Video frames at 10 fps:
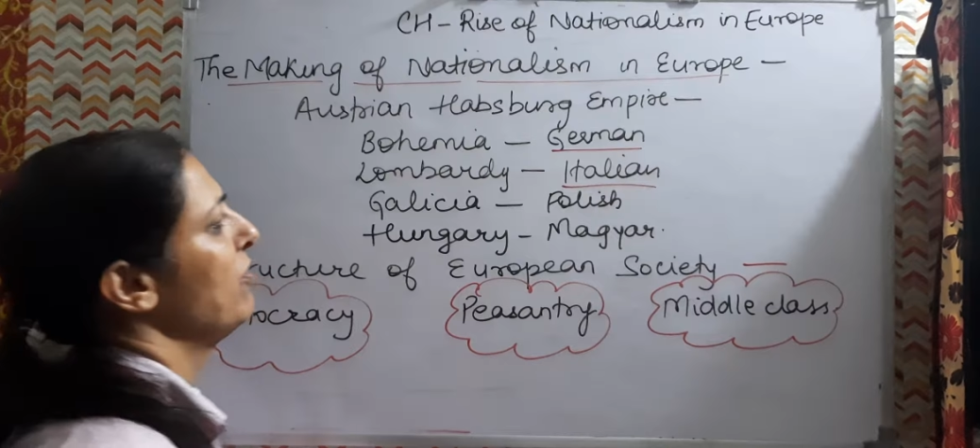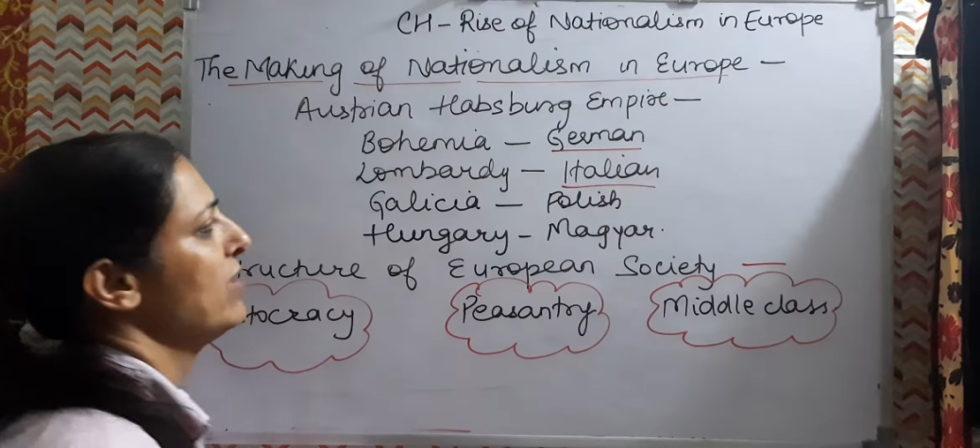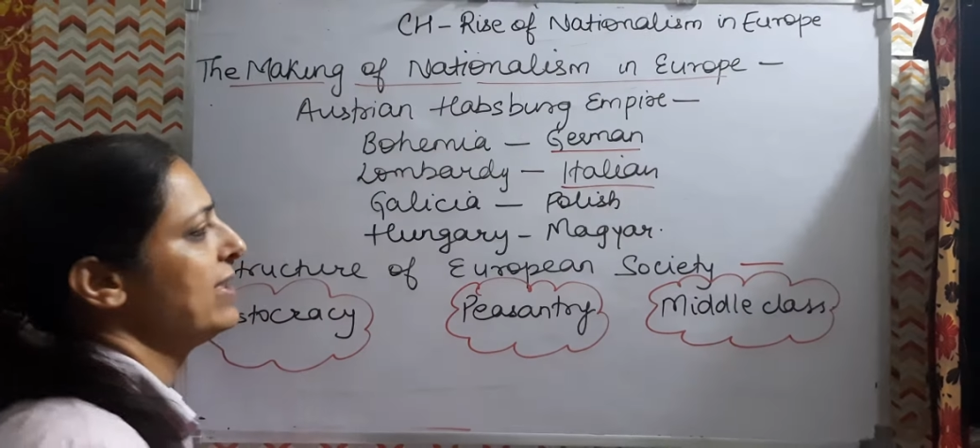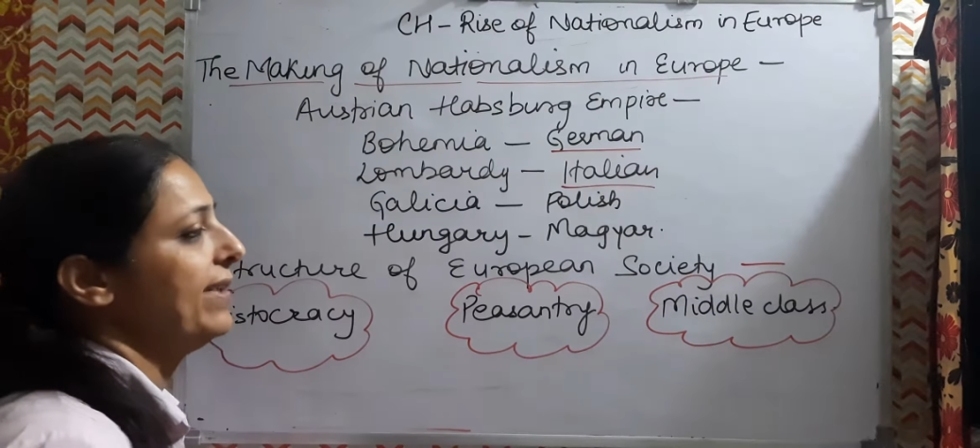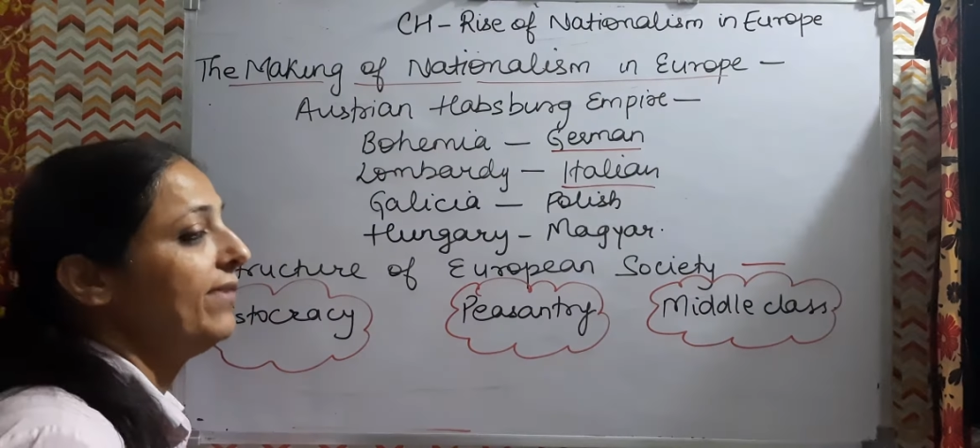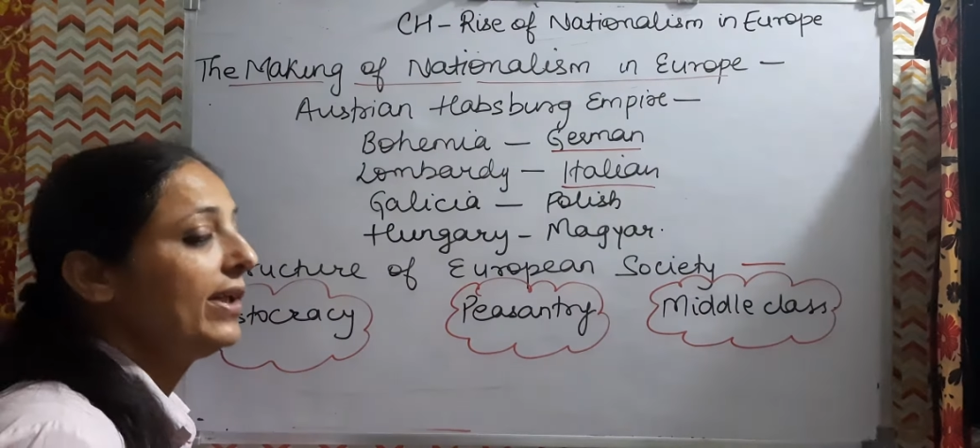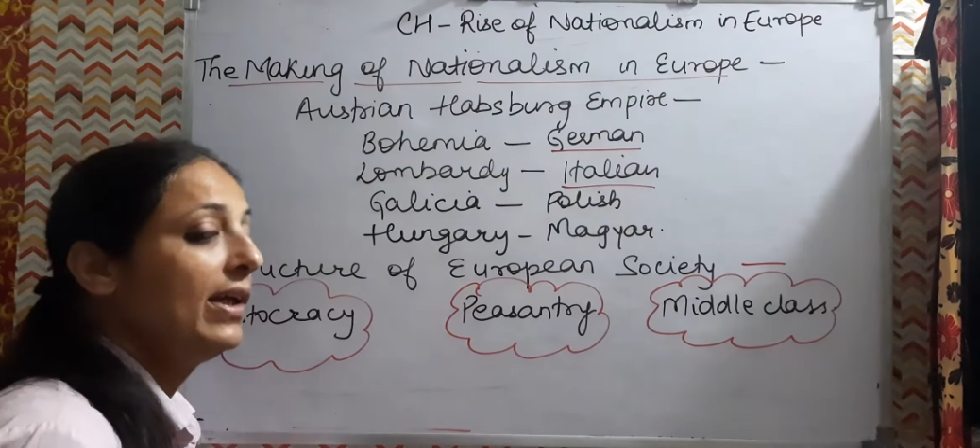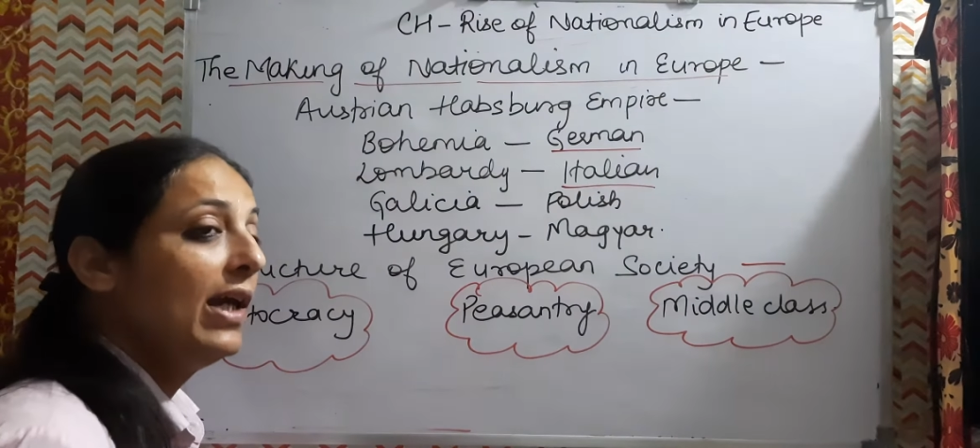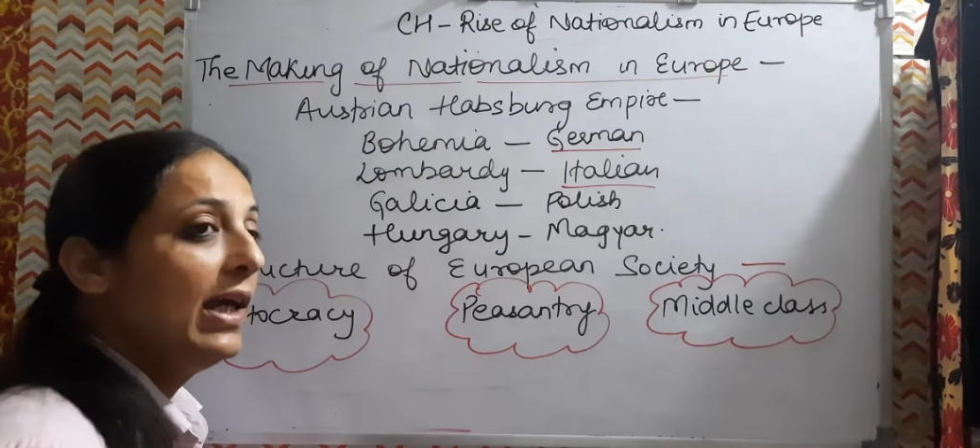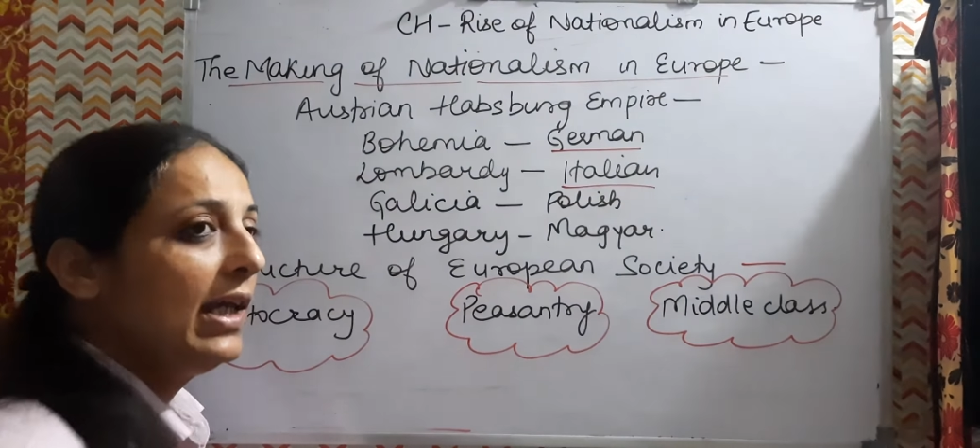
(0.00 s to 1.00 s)
was living.
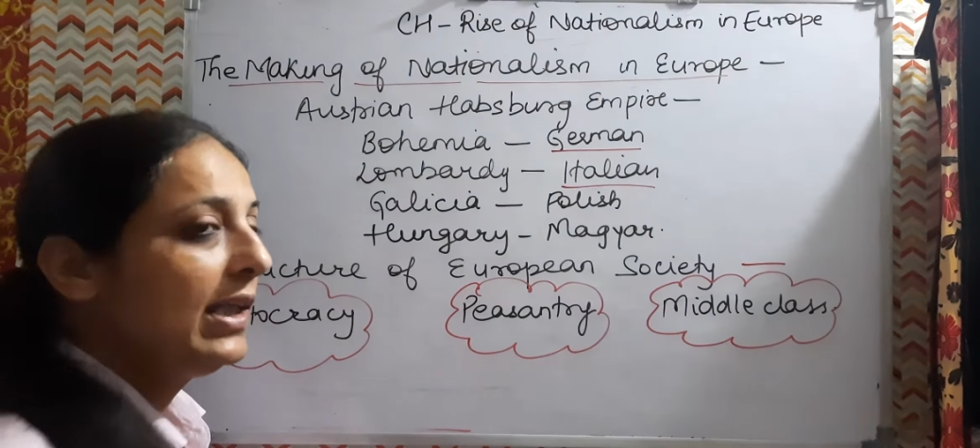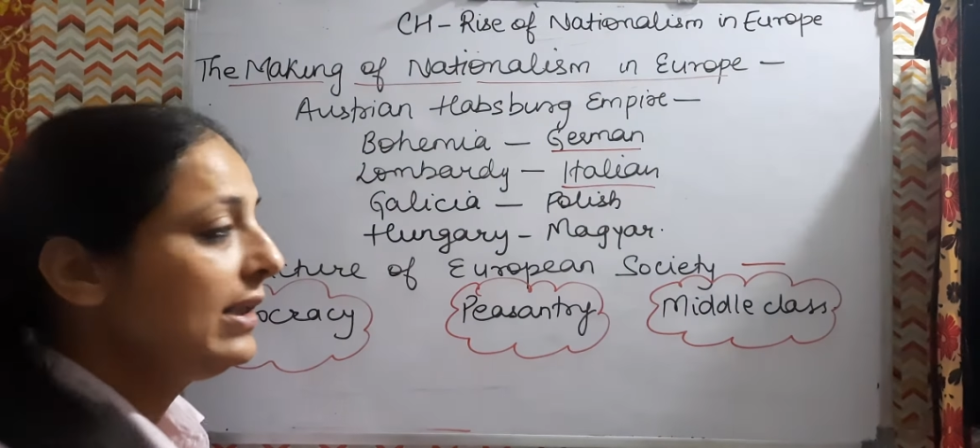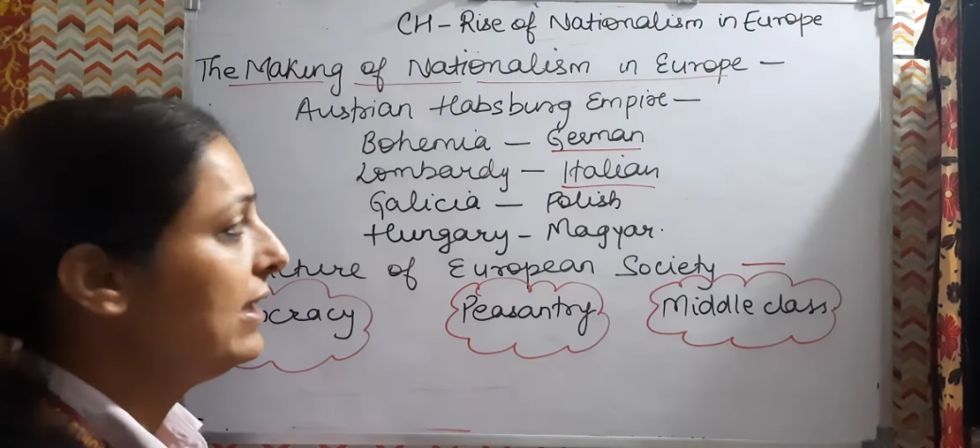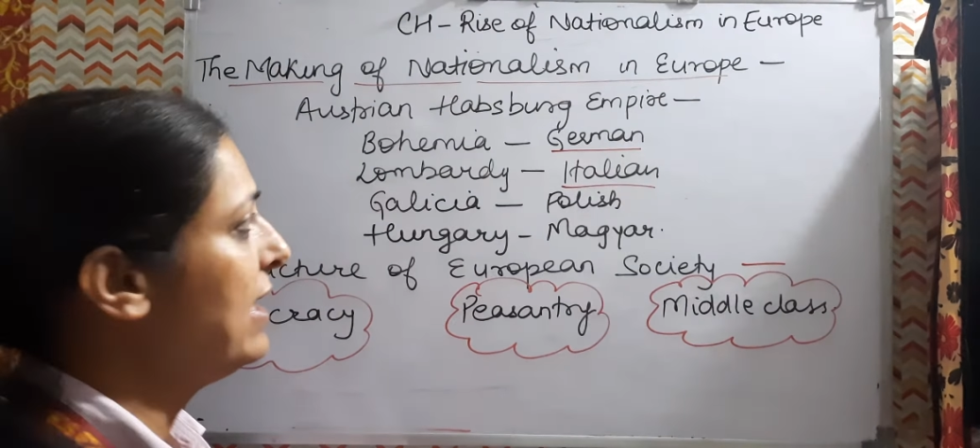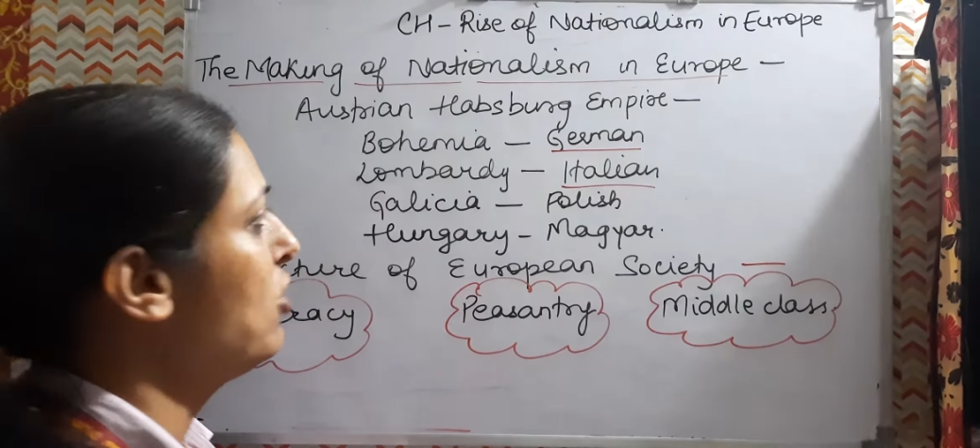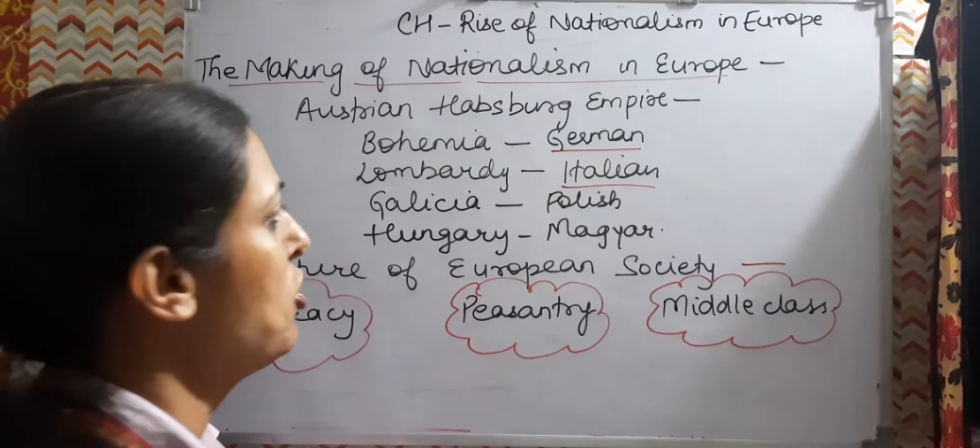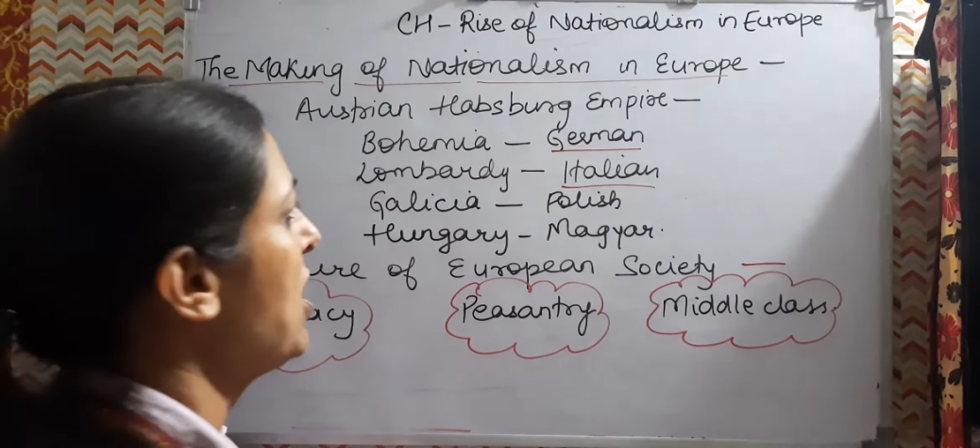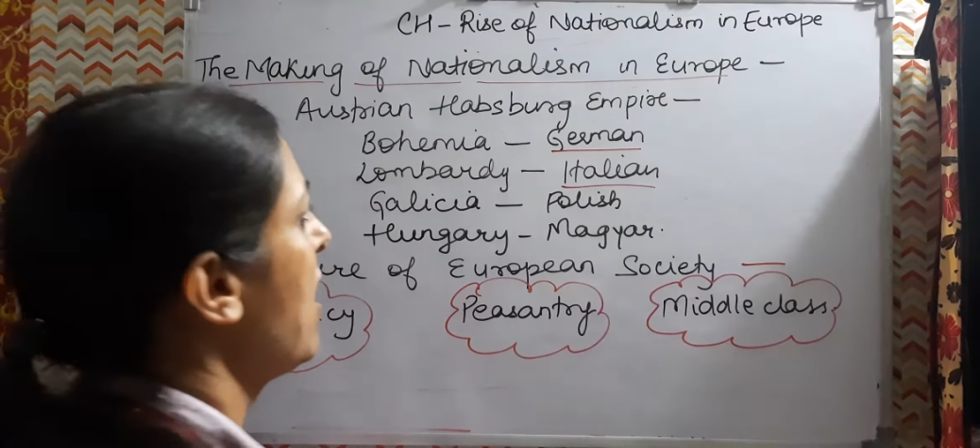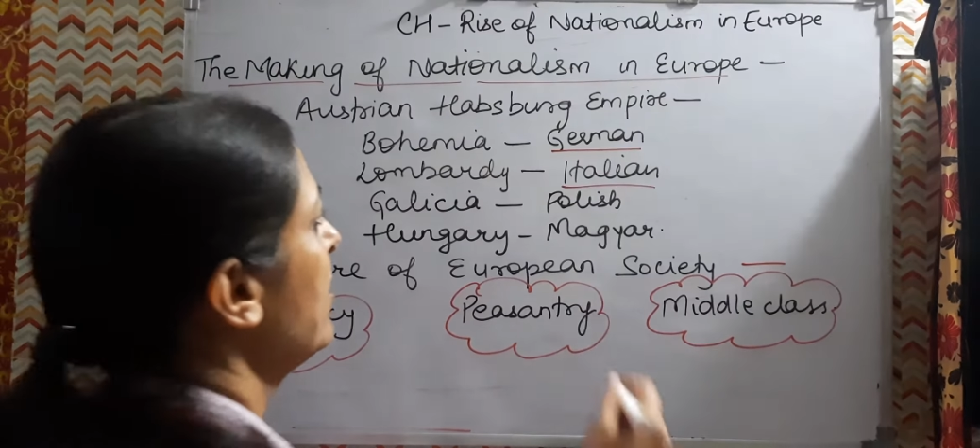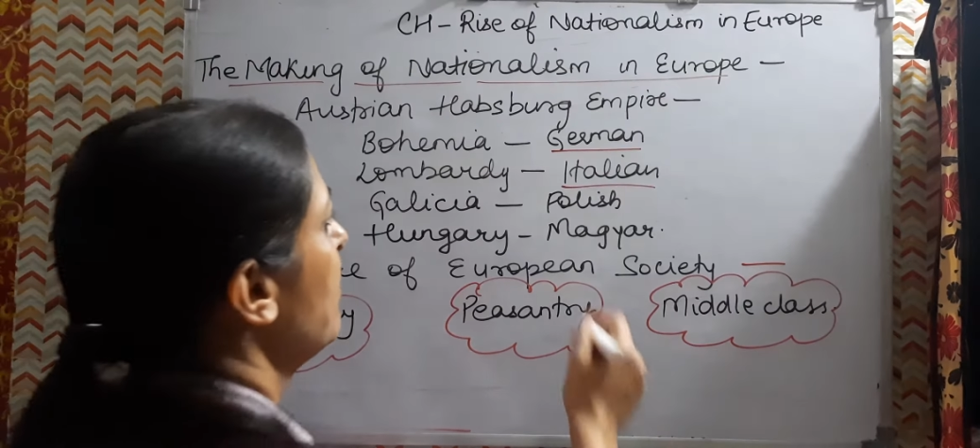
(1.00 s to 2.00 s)
In Galicia, the